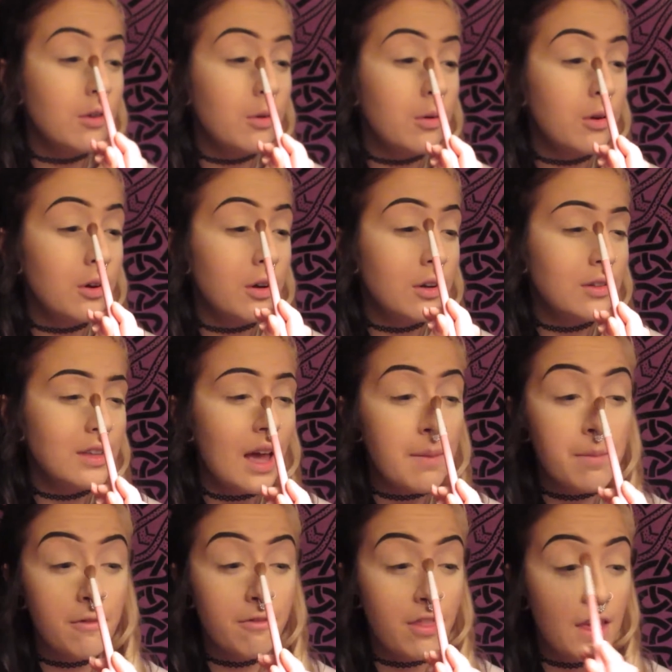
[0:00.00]
corner type
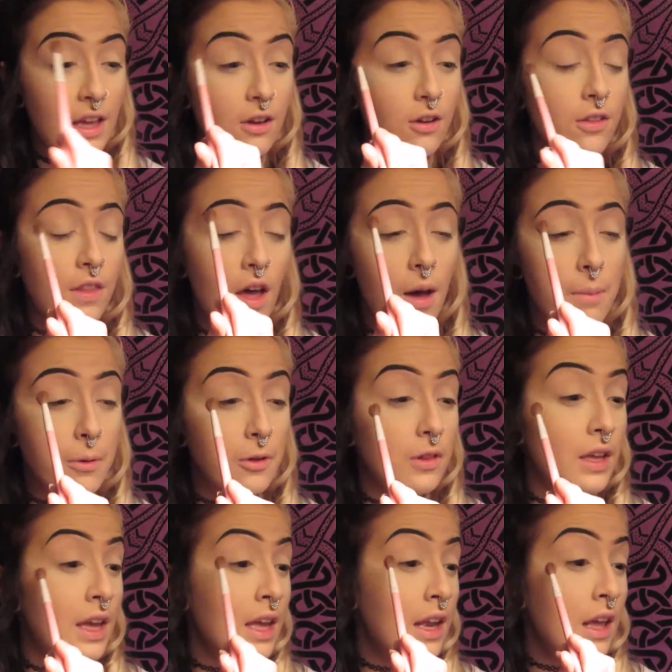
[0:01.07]
of thing on the upper
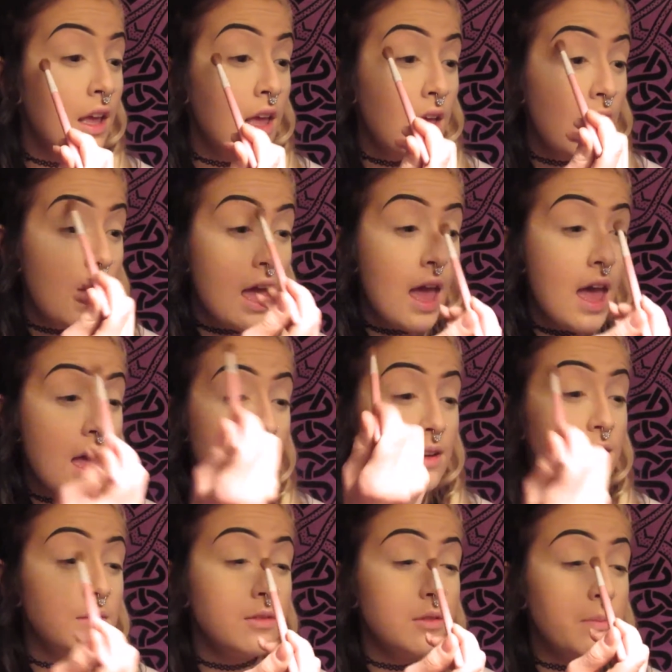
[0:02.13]
lid
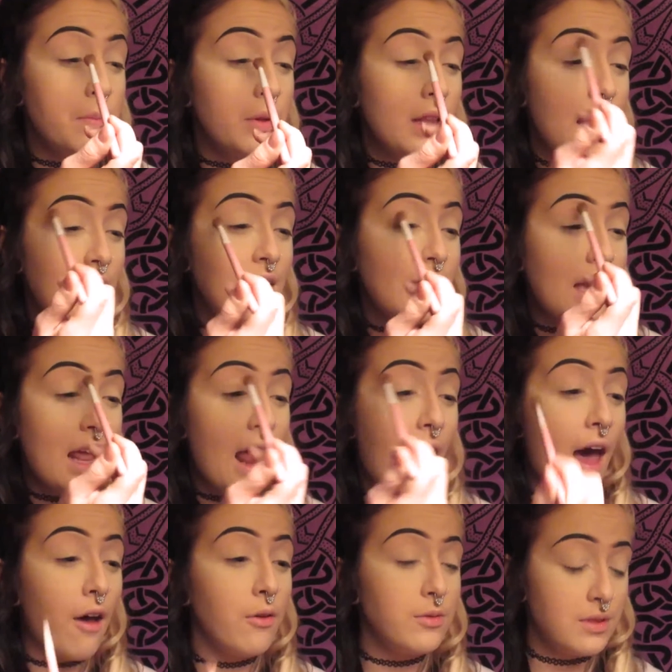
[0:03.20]
and blending it
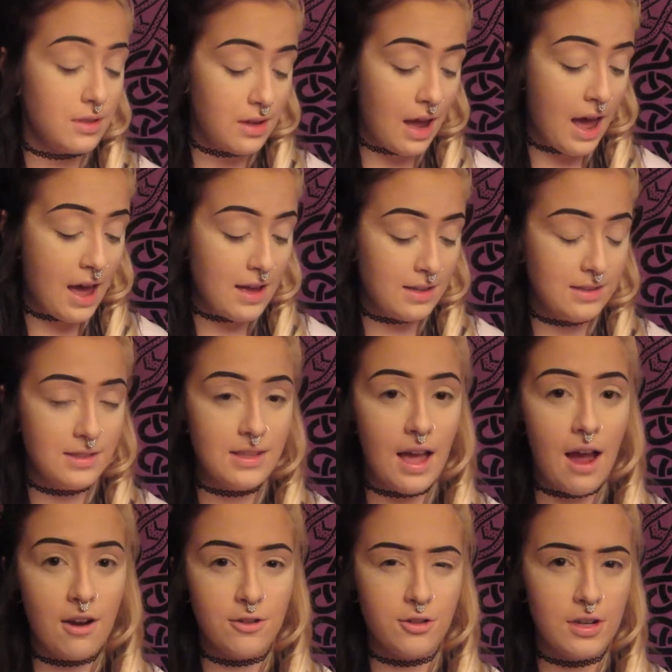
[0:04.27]
out as
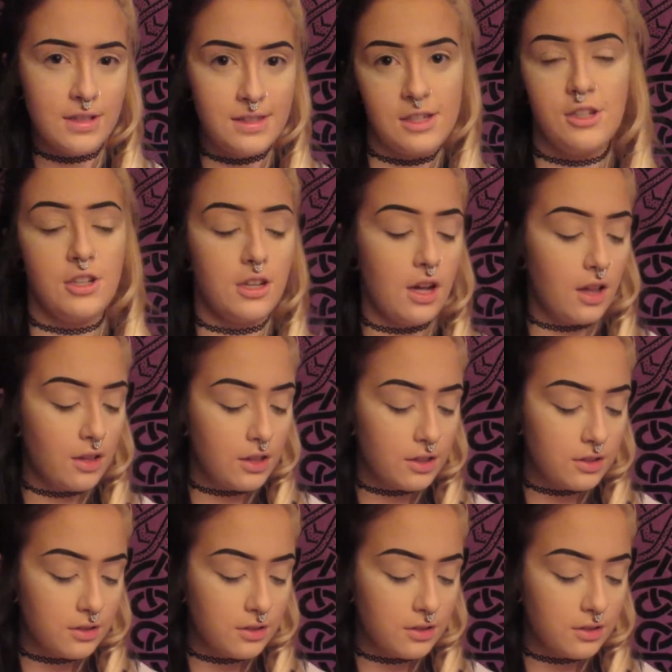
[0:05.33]
our transition color.